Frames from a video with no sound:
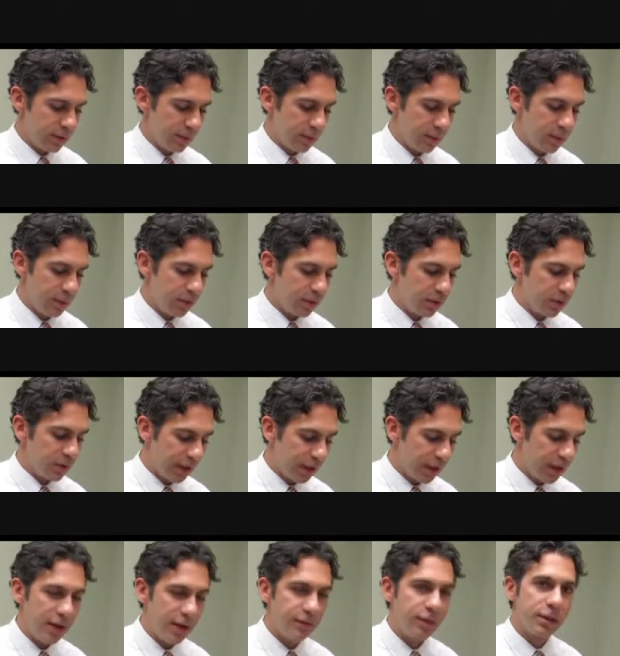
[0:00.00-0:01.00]
People can
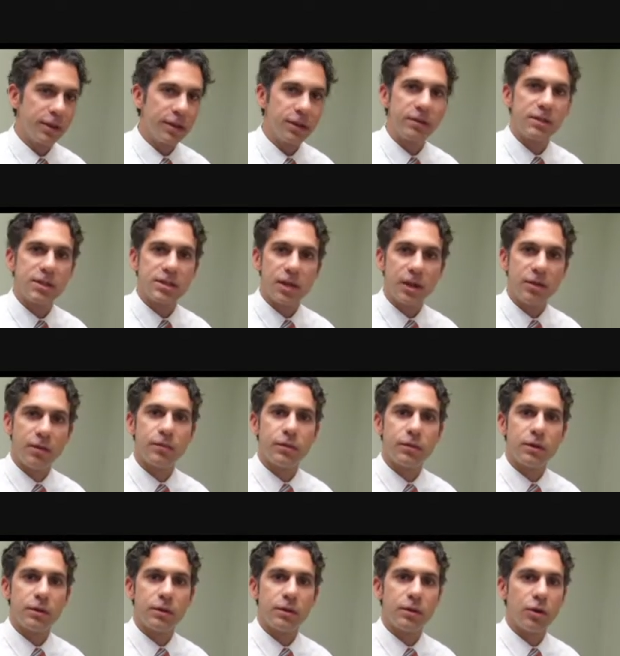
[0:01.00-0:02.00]
have a little
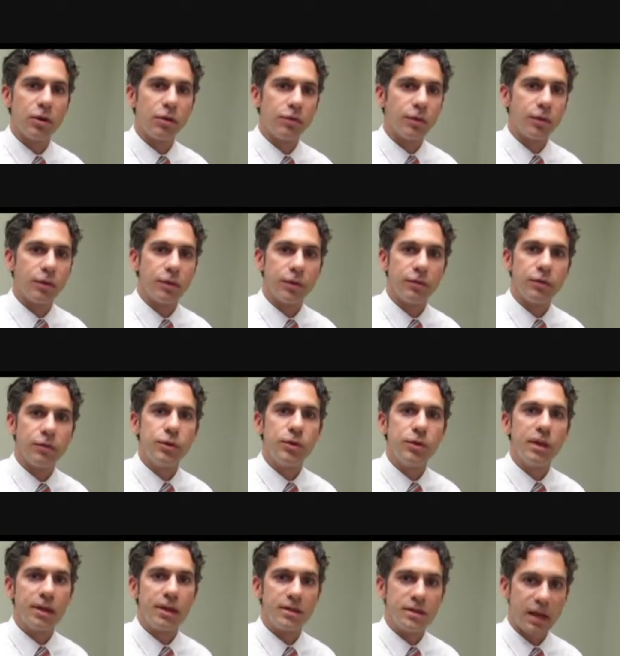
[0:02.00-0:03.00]
discomfort over the few
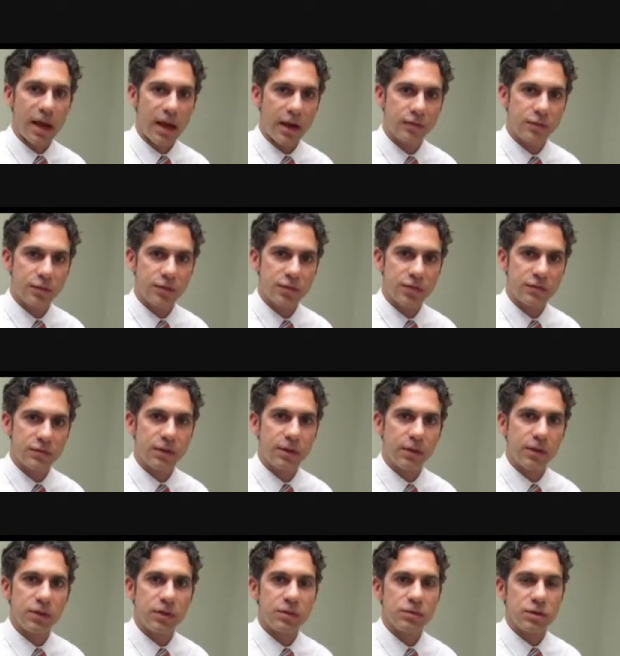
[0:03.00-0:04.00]
days after this
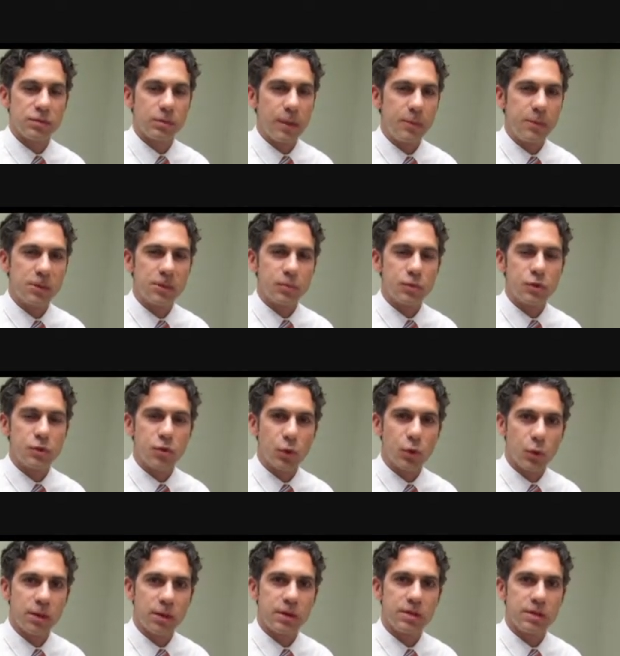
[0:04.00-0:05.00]
filling, just maybe some
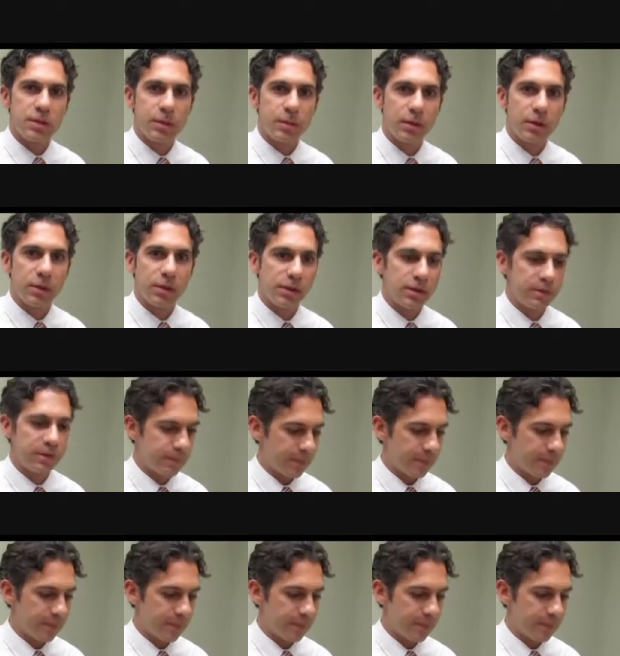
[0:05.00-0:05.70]
soreness typically,